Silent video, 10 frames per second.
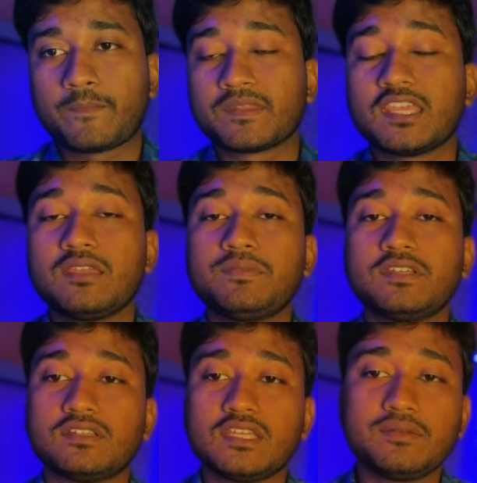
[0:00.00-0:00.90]

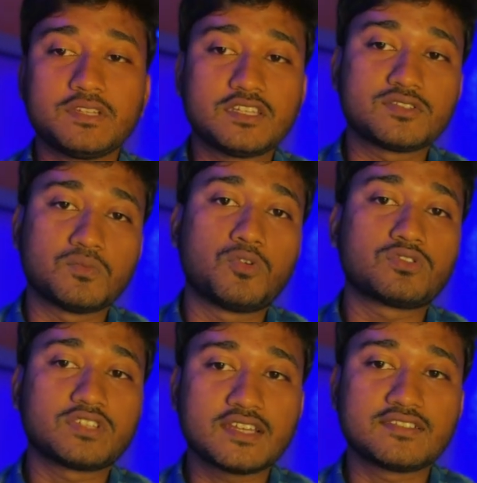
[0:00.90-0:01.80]
If it is more
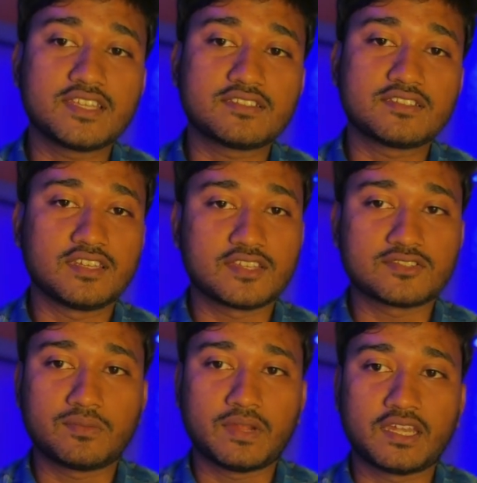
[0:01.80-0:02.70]
than 6 in case
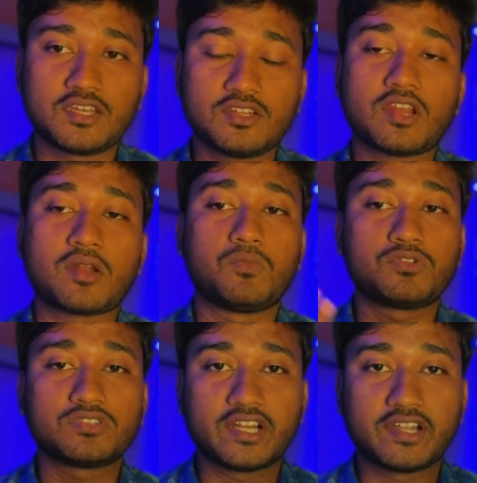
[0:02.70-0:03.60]
of anterior and more
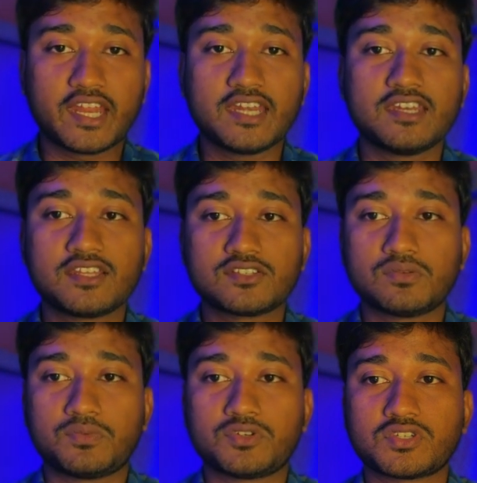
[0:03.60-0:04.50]
than 10 in case
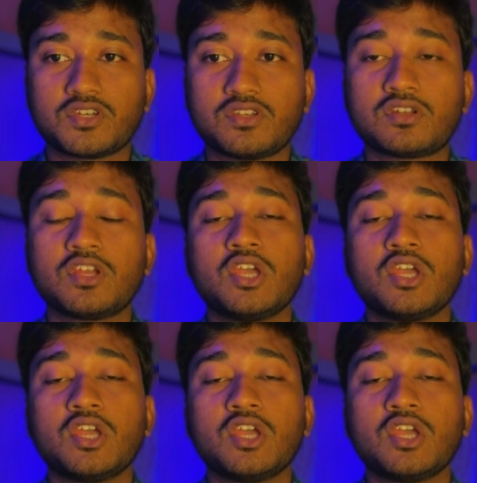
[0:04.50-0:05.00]
of posterior